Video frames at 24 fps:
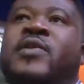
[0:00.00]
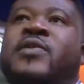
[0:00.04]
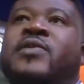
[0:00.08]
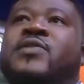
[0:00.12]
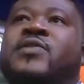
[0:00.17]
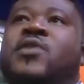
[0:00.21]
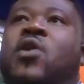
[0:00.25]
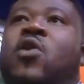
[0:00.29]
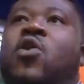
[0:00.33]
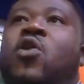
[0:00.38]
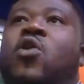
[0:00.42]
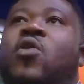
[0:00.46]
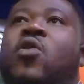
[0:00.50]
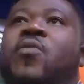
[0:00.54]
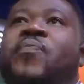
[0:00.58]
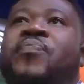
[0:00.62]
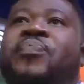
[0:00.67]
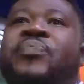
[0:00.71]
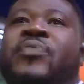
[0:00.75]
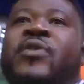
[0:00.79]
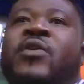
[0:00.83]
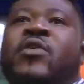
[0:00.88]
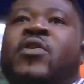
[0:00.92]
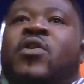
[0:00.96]
So
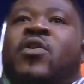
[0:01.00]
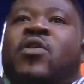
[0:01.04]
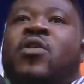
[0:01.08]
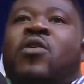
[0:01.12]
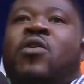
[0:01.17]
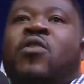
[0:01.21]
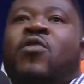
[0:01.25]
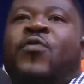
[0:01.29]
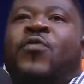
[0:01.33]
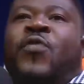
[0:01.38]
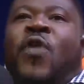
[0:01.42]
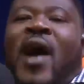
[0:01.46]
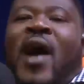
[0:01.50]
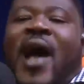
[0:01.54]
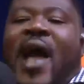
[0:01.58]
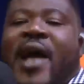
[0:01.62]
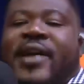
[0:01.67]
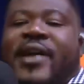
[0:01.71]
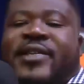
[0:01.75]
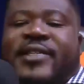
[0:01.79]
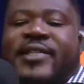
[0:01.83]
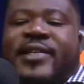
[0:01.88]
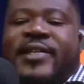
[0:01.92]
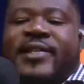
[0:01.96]
for
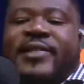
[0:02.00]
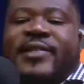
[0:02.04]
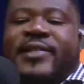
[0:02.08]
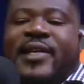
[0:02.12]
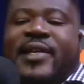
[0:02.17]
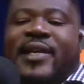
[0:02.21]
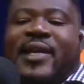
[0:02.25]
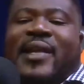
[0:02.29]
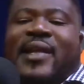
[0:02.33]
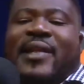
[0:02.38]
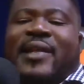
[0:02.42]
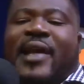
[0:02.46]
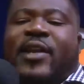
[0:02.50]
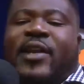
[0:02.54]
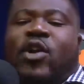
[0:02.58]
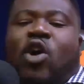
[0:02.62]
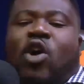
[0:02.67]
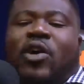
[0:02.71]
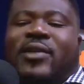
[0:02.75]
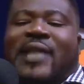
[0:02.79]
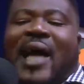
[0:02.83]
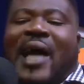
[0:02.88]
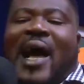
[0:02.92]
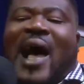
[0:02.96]
her, she see the
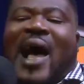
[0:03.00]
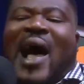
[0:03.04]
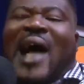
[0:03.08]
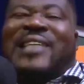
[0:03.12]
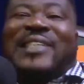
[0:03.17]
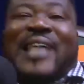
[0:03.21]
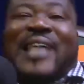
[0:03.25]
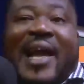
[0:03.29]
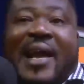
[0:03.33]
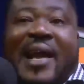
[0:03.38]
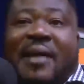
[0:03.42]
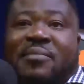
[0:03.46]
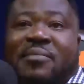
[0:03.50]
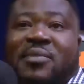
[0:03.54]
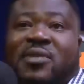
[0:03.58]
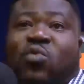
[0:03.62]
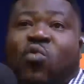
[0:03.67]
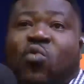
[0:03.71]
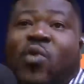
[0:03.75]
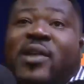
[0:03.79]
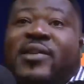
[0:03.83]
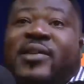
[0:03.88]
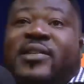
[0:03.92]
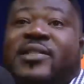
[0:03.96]
daughter at times
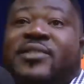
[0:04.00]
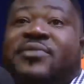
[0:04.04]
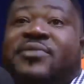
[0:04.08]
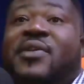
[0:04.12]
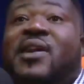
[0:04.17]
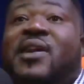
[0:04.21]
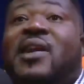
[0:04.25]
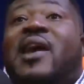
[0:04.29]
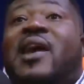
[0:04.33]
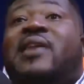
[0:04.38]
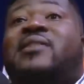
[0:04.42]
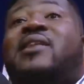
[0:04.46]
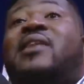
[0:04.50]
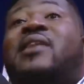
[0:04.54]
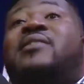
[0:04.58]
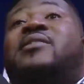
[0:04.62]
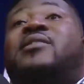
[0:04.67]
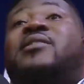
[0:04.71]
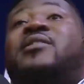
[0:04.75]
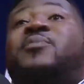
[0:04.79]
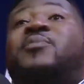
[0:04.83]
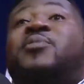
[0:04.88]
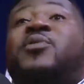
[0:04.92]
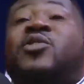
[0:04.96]
when she realized that
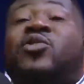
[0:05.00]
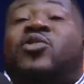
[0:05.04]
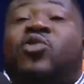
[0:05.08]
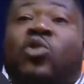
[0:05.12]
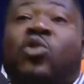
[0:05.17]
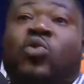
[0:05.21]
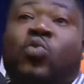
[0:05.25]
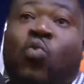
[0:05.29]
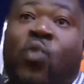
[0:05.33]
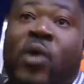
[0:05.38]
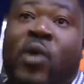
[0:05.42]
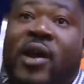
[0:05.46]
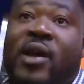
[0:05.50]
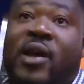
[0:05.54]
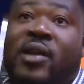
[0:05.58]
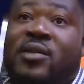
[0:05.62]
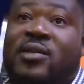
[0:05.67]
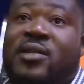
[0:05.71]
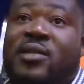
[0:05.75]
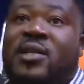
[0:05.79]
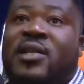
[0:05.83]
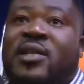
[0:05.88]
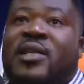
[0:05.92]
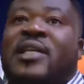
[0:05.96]
she's putting on weight,
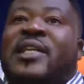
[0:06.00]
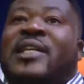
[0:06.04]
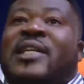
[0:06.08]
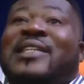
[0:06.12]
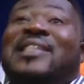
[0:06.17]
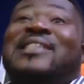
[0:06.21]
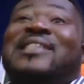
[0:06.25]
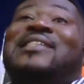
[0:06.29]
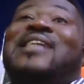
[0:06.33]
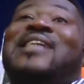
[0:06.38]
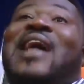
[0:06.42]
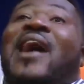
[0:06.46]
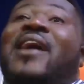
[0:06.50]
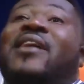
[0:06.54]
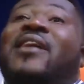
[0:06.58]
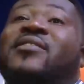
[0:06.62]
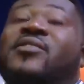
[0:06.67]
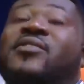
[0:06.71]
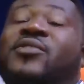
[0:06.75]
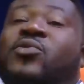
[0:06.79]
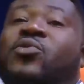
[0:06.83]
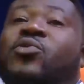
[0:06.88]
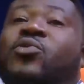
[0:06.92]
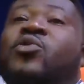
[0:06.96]

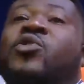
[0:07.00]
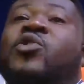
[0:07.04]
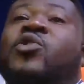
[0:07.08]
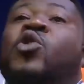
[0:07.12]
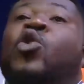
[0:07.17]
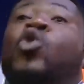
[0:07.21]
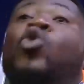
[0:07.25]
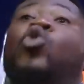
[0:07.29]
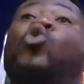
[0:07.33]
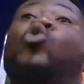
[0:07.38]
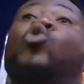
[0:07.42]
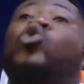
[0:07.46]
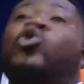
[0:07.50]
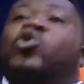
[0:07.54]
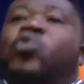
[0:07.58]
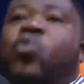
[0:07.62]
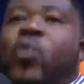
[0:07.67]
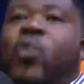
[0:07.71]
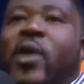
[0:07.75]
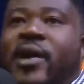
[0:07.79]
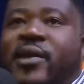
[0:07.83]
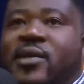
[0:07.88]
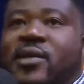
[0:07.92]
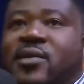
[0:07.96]
decides to lose
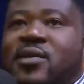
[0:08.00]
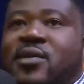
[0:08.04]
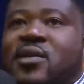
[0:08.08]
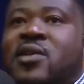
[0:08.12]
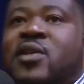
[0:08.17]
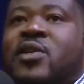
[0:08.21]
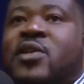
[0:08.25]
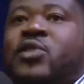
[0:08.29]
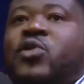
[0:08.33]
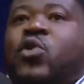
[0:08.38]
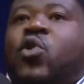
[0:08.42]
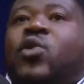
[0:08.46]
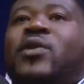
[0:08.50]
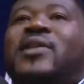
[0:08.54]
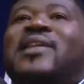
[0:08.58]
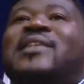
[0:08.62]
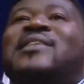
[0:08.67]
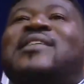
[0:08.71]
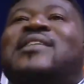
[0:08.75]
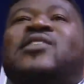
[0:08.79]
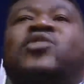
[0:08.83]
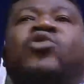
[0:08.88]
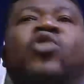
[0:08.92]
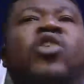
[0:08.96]
weight. So
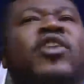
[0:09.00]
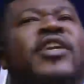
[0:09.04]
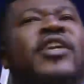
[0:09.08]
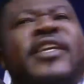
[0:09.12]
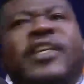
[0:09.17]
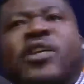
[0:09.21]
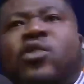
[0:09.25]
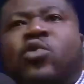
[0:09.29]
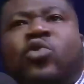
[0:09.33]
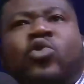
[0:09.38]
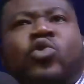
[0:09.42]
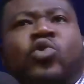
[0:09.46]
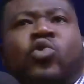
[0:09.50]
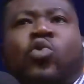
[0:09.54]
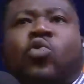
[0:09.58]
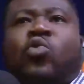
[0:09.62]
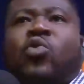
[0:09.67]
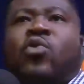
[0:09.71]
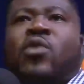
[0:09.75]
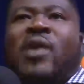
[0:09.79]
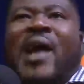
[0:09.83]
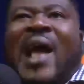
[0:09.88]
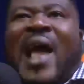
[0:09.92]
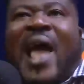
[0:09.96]
this is not new to
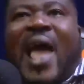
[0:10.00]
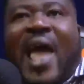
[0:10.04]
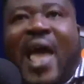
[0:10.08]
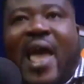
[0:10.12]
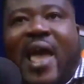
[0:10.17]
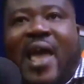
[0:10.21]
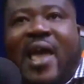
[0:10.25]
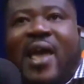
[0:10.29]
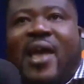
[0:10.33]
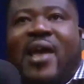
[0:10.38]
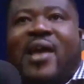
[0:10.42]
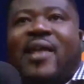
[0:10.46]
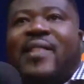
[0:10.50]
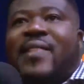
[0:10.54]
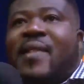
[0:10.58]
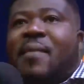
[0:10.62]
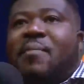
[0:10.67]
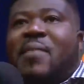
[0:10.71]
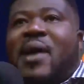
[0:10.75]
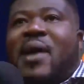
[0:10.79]
her, the